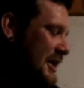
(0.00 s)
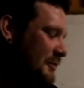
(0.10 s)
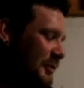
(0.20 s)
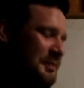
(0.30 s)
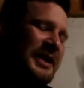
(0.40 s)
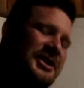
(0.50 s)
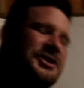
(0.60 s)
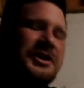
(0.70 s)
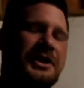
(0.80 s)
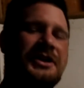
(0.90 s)
But be
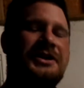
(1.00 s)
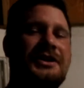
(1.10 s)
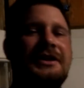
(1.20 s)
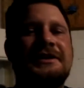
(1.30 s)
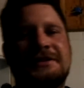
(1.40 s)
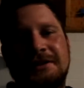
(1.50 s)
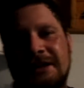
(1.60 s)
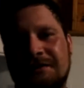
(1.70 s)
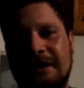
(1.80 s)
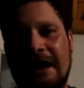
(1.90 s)
sure to
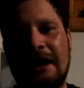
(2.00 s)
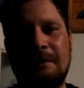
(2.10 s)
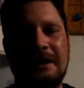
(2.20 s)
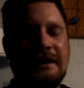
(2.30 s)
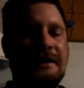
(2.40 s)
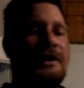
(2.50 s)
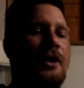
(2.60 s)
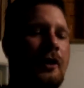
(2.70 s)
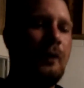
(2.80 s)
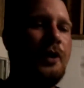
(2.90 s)
leave a comment
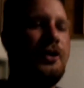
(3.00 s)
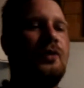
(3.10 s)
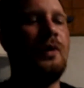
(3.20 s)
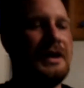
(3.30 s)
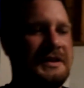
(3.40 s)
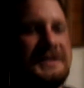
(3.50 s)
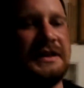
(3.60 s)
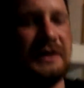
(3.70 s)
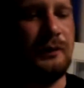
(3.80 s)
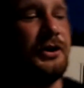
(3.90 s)
on what you want to
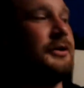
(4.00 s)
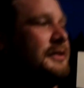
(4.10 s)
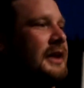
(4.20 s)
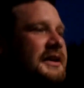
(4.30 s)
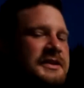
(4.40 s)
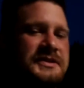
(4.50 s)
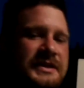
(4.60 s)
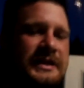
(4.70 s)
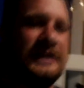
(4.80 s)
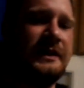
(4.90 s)
see, what you'd like to
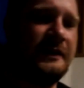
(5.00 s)
see.